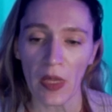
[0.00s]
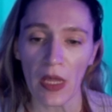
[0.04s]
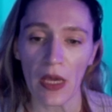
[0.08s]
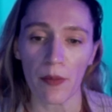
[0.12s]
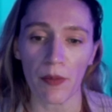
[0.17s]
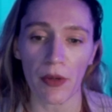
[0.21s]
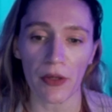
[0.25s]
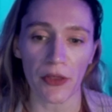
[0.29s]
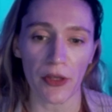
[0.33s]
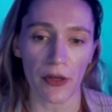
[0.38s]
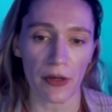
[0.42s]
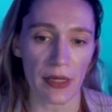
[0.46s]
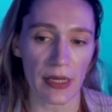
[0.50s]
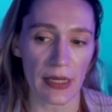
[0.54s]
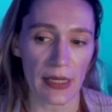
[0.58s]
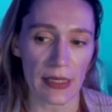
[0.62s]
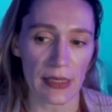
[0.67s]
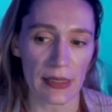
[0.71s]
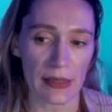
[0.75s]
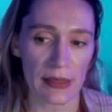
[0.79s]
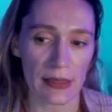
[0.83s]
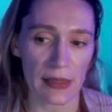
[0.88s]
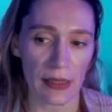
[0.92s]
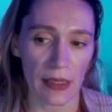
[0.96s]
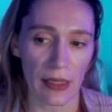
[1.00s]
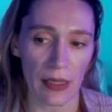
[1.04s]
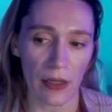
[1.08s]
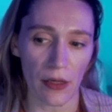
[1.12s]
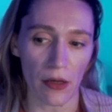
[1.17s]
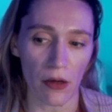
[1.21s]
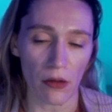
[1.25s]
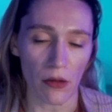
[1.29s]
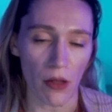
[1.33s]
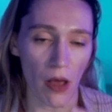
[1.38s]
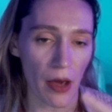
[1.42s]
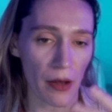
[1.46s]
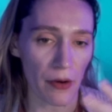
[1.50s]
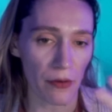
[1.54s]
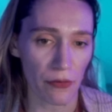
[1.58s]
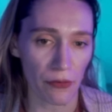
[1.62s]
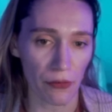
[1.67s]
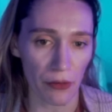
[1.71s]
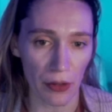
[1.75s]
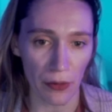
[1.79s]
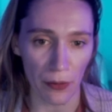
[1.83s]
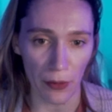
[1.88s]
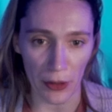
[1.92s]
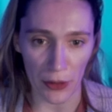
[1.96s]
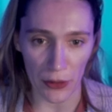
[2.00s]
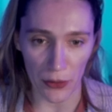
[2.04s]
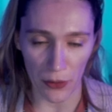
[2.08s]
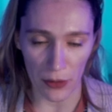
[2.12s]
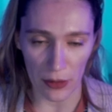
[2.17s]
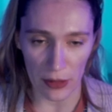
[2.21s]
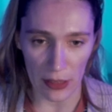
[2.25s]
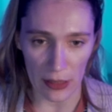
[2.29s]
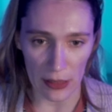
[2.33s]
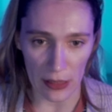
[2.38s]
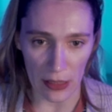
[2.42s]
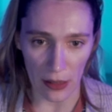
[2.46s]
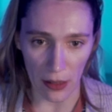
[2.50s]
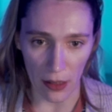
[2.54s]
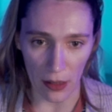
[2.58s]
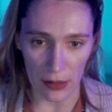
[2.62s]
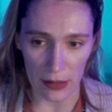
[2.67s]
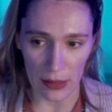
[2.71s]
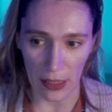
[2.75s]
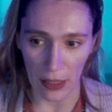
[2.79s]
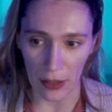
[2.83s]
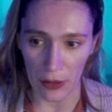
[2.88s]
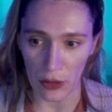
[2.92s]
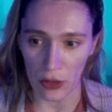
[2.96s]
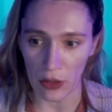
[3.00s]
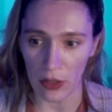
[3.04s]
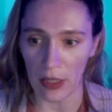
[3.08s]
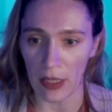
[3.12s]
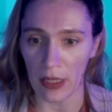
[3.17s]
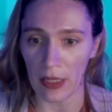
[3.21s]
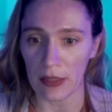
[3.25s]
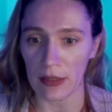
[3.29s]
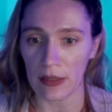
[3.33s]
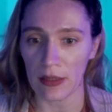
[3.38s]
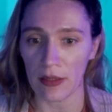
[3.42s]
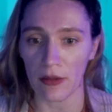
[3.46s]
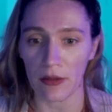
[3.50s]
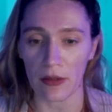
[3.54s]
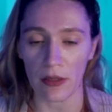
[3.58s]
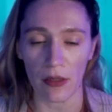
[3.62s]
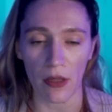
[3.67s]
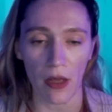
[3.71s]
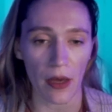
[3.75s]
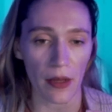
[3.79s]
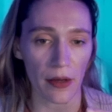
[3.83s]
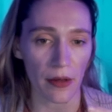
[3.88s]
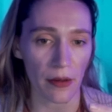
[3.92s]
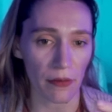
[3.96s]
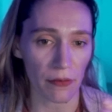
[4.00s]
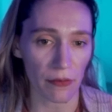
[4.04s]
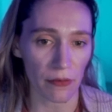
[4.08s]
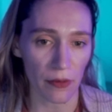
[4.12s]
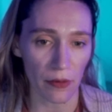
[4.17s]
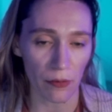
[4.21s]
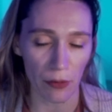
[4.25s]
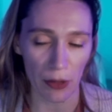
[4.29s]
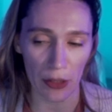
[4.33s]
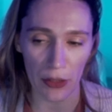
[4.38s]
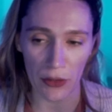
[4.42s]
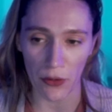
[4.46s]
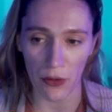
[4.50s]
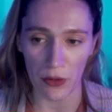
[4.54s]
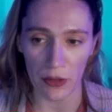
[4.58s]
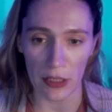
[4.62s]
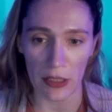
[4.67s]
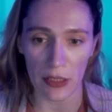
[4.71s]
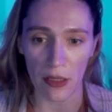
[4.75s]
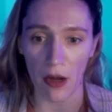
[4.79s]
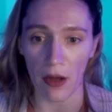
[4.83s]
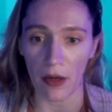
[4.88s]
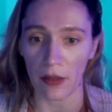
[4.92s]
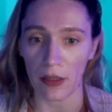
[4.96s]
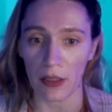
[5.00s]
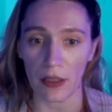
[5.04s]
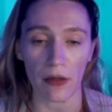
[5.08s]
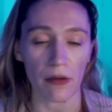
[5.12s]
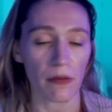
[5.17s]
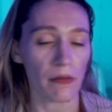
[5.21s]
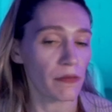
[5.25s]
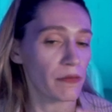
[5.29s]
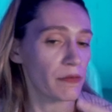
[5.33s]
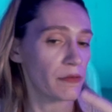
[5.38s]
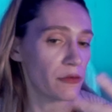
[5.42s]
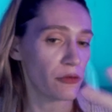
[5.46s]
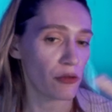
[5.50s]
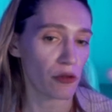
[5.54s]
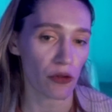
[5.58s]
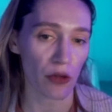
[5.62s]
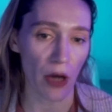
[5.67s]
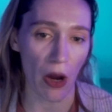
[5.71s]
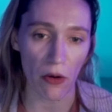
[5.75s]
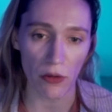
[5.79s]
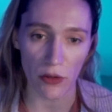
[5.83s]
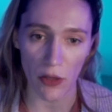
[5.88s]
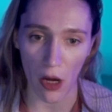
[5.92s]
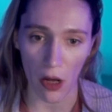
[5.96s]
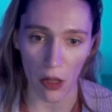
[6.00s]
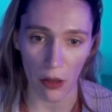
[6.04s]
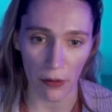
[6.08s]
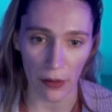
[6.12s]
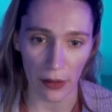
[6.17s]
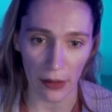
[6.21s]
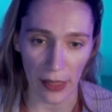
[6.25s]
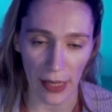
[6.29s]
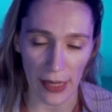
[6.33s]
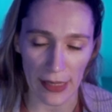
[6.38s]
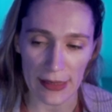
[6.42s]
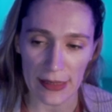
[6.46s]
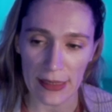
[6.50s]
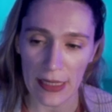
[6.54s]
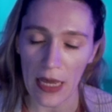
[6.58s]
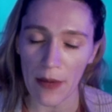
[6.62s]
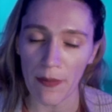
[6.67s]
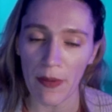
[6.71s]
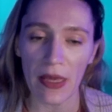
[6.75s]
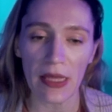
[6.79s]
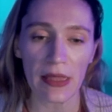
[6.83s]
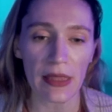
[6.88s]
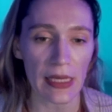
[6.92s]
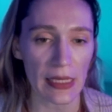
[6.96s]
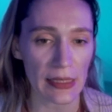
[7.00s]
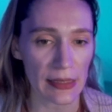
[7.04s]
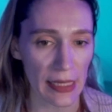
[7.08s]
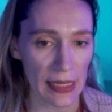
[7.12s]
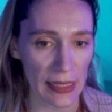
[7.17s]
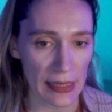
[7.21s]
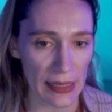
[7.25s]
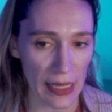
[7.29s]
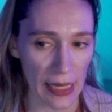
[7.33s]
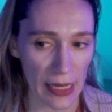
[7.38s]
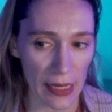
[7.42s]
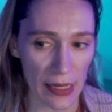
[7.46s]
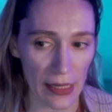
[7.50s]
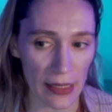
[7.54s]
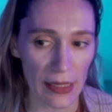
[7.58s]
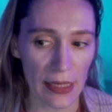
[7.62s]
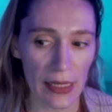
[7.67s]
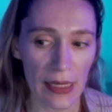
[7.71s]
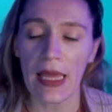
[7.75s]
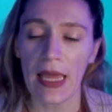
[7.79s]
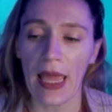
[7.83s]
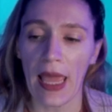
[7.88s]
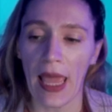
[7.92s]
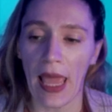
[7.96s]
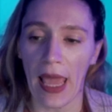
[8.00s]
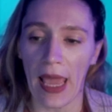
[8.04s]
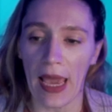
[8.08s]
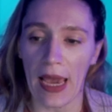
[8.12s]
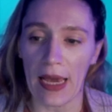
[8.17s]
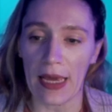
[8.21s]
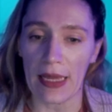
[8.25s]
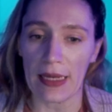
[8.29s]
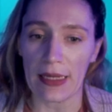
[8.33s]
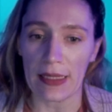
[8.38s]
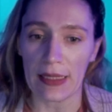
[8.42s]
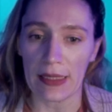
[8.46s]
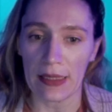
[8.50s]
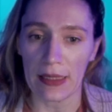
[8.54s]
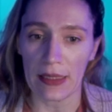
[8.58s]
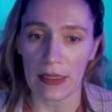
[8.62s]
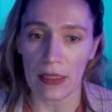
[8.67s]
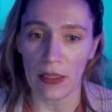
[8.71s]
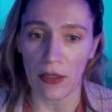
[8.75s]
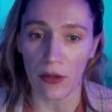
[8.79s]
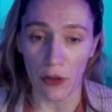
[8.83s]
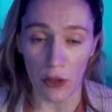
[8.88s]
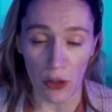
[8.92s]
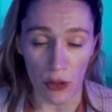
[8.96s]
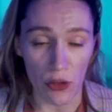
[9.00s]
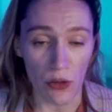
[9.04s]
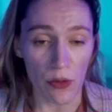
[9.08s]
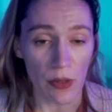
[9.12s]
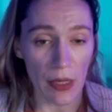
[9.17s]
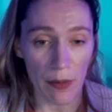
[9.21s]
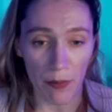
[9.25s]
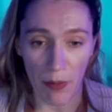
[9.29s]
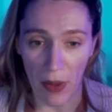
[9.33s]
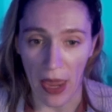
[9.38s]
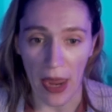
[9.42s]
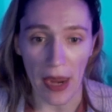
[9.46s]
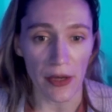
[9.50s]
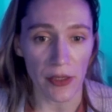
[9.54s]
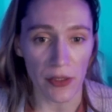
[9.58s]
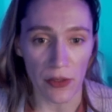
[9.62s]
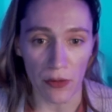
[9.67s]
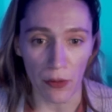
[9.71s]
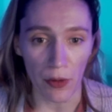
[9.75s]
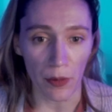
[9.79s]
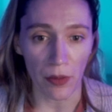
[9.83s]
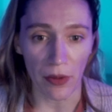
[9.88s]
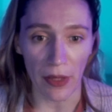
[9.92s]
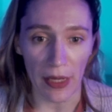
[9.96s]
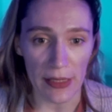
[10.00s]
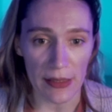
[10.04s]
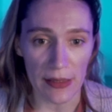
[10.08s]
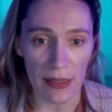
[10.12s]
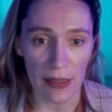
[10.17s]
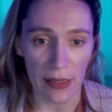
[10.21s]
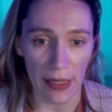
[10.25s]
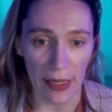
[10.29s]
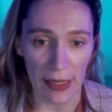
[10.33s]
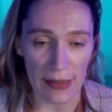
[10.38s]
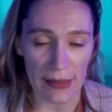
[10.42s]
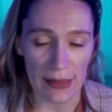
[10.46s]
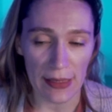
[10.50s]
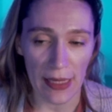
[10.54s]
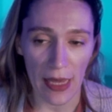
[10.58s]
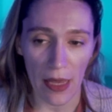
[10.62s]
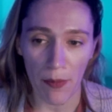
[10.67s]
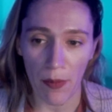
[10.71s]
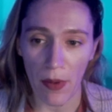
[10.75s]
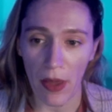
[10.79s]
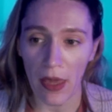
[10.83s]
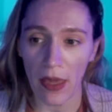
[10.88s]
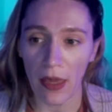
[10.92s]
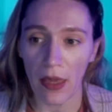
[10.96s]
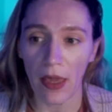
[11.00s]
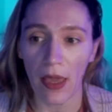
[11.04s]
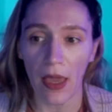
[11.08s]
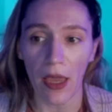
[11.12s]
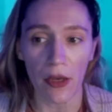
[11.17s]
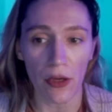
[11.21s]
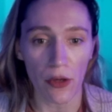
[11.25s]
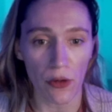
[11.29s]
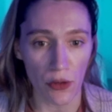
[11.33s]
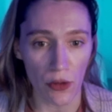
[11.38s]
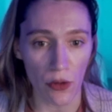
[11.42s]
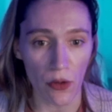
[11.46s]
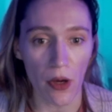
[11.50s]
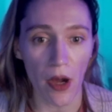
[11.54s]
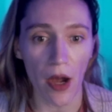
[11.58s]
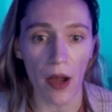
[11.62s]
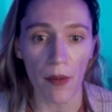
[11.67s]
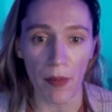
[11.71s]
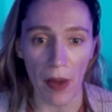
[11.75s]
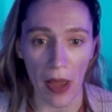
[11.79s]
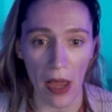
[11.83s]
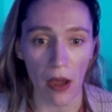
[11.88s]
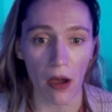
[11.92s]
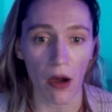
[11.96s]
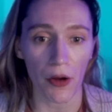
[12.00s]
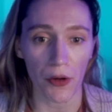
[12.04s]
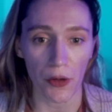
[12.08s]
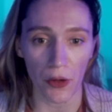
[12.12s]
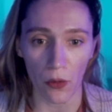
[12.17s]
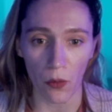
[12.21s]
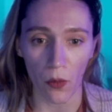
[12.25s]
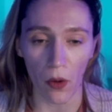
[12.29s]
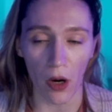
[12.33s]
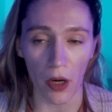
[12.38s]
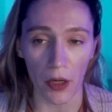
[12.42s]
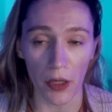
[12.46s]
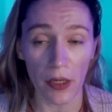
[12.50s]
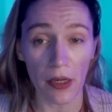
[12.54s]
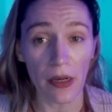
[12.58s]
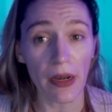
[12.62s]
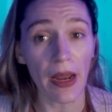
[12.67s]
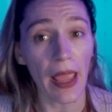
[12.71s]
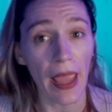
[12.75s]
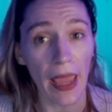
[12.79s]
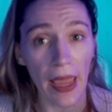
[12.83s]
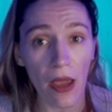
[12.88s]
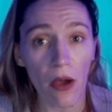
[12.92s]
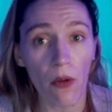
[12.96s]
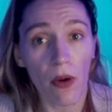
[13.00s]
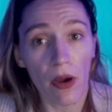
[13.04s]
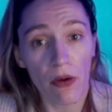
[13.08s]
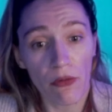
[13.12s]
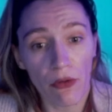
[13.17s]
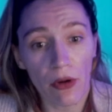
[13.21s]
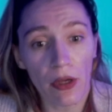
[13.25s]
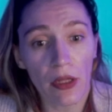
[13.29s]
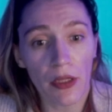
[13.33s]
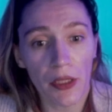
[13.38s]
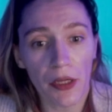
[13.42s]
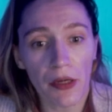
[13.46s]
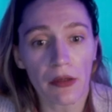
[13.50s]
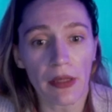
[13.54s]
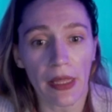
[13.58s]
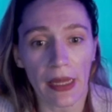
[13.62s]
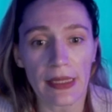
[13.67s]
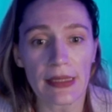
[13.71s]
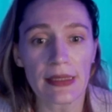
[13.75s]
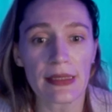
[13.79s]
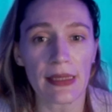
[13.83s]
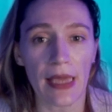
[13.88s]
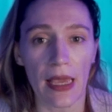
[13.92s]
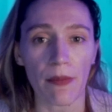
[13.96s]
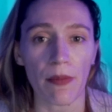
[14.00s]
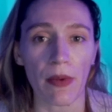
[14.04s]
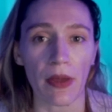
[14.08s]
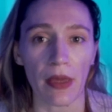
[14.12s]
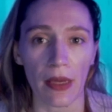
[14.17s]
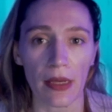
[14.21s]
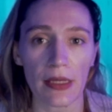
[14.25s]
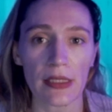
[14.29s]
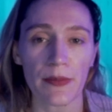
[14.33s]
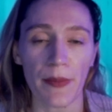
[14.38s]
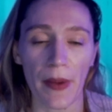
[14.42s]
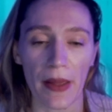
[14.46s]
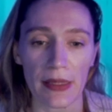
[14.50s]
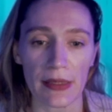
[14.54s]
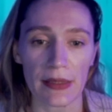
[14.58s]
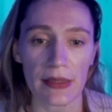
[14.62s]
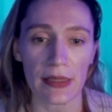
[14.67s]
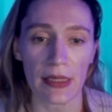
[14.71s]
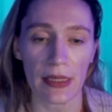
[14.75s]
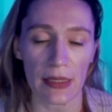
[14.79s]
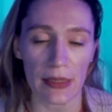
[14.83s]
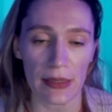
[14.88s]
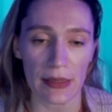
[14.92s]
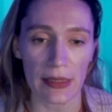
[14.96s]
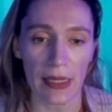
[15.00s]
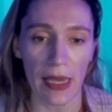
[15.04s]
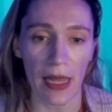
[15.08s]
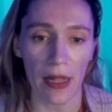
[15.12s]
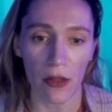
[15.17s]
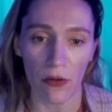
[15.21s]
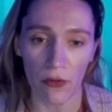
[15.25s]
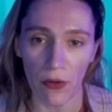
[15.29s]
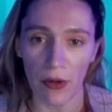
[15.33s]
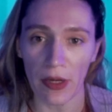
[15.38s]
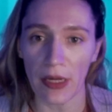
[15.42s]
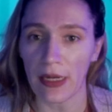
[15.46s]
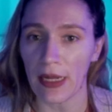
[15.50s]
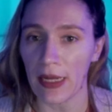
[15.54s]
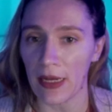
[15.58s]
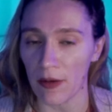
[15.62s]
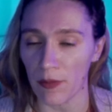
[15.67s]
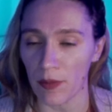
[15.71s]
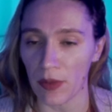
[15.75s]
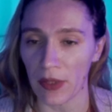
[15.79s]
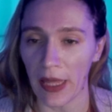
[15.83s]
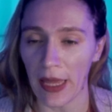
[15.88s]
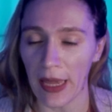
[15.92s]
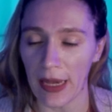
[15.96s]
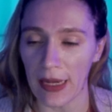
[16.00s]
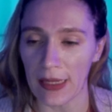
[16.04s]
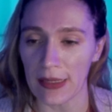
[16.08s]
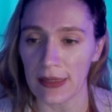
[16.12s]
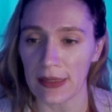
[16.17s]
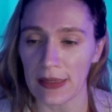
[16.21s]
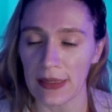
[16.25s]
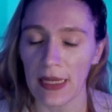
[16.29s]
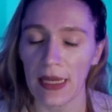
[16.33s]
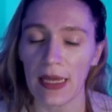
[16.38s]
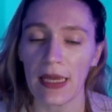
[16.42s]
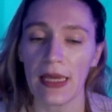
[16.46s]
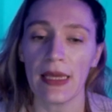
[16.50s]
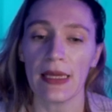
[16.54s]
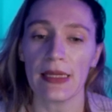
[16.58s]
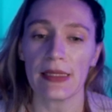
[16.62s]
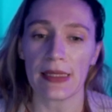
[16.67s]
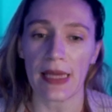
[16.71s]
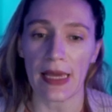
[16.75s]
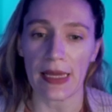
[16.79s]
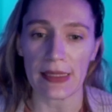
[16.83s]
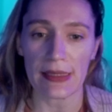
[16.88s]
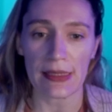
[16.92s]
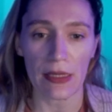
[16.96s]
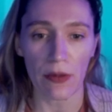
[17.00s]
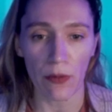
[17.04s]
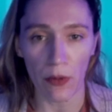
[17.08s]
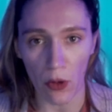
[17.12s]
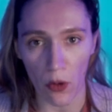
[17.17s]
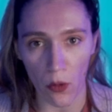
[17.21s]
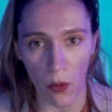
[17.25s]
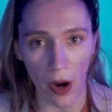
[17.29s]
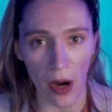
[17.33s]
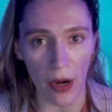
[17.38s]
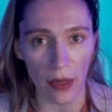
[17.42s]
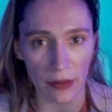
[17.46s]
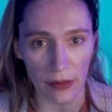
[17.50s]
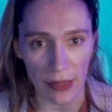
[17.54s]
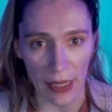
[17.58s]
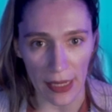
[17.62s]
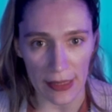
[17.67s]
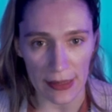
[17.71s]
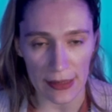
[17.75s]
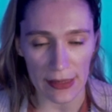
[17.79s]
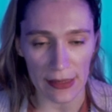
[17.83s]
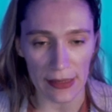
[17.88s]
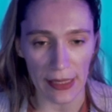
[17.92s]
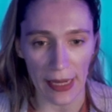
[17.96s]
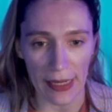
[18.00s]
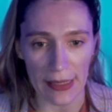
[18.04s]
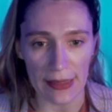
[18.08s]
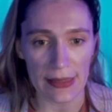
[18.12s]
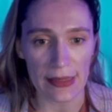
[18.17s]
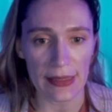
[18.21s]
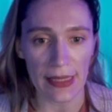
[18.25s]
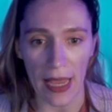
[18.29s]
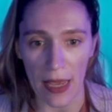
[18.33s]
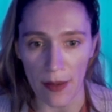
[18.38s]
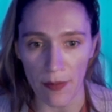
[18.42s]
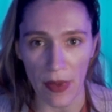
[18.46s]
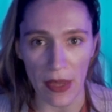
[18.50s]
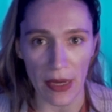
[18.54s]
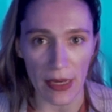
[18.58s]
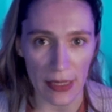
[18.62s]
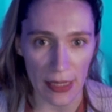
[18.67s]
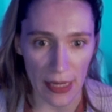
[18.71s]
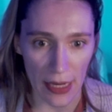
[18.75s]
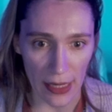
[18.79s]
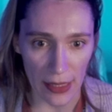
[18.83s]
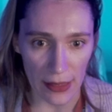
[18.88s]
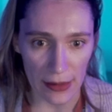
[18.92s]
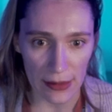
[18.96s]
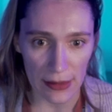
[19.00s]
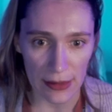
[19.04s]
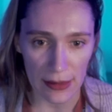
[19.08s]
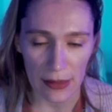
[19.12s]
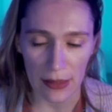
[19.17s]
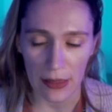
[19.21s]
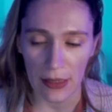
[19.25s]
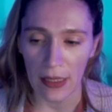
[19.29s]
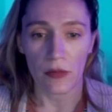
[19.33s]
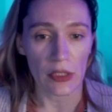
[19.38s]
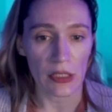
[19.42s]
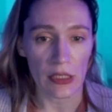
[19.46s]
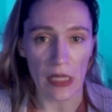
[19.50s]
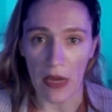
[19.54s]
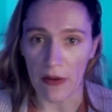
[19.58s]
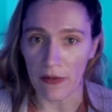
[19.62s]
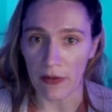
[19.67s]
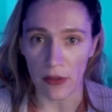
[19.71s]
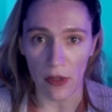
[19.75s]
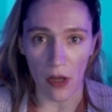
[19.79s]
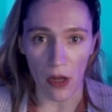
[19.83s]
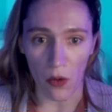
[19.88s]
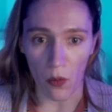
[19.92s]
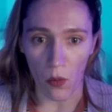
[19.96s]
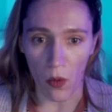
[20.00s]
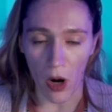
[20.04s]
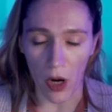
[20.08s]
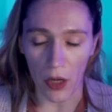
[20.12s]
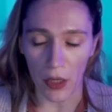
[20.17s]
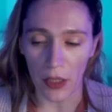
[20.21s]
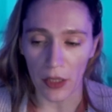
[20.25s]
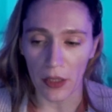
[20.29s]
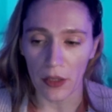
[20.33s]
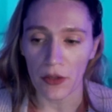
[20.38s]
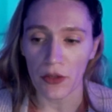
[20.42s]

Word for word: But there is, you know, a lot of free resources in Los Angeles. There's a lot of resources on, you know, drought tolerant landscaping, things like that. And, you know, you do get paid to replace the landscaping and you do cut back on your water and quite frankly your landscaping expense because California native plants tend to require less landscaping needs saved a lot of water.